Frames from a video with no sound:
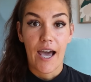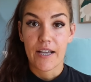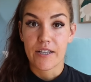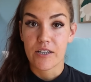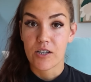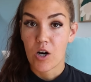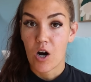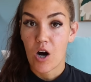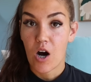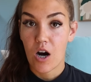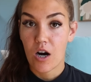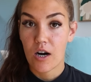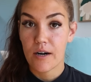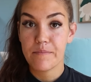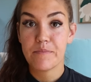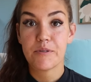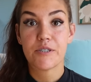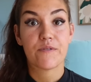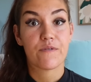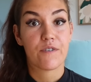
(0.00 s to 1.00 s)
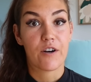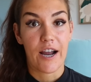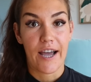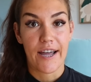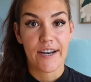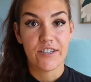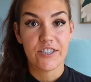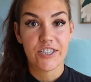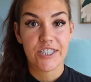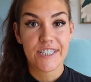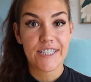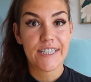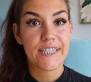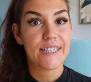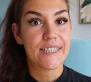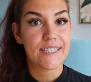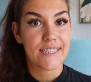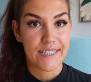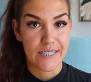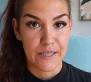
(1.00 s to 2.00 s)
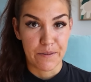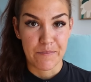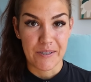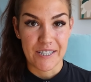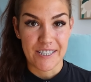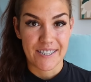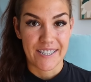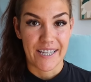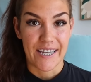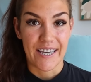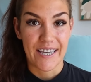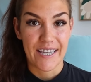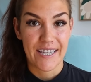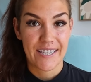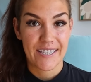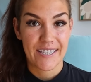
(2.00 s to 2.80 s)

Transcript: and carbs for energy seamlessly.